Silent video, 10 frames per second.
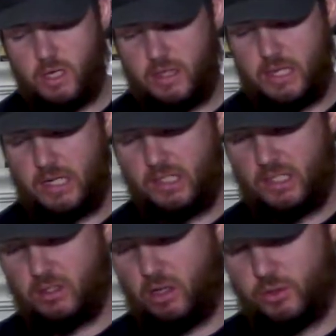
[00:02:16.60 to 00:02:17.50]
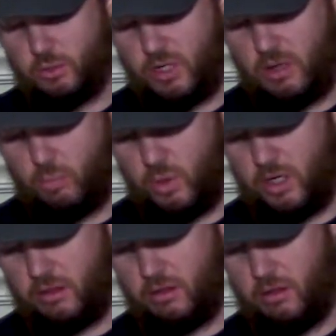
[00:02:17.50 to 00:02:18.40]
And then it does also come
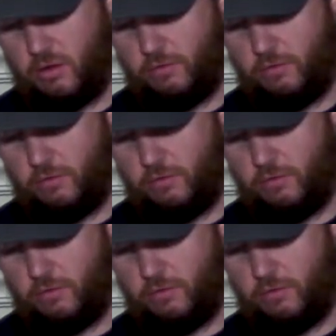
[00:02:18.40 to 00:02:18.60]
with